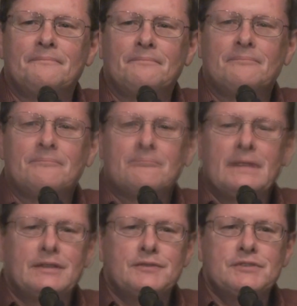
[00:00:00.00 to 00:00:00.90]
Well, it's
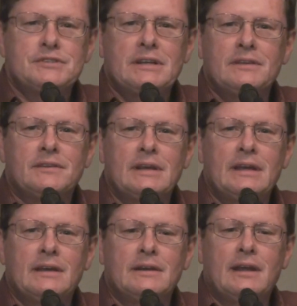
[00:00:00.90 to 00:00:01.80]
an interesting
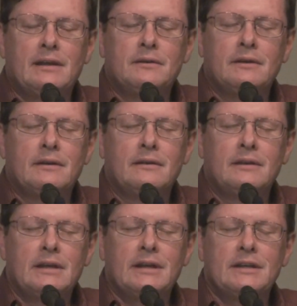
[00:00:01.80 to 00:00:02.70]
thing, and,
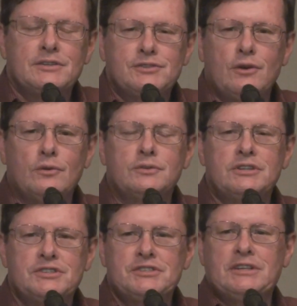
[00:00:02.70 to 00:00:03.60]
and it is so
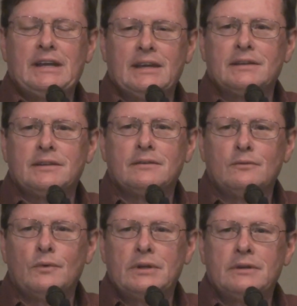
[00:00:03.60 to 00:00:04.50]
distinct
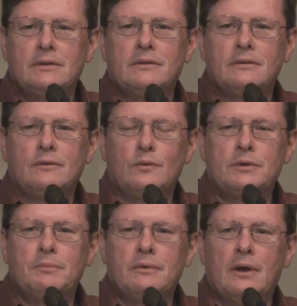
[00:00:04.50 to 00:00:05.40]
when
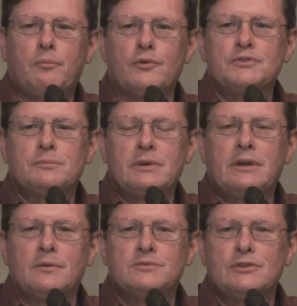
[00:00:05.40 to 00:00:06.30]
when a person
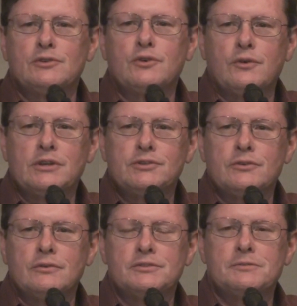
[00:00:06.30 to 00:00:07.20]
becomes a new
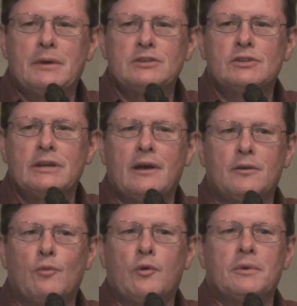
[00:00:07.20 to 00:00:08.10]
creature, especially
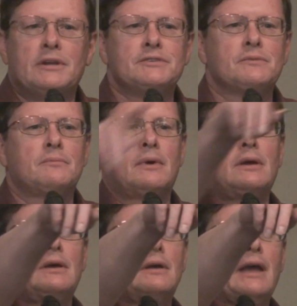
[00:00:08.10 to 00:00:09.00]
out of Mormonism.
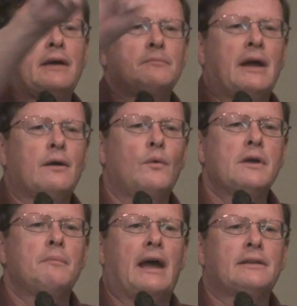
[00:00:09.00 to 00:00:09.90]
Hand back,
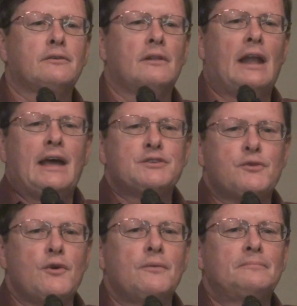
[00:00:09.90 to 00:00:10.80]
way back there, the
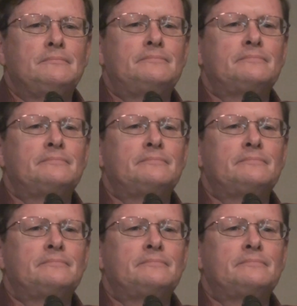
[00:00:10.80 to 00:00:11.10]
last row.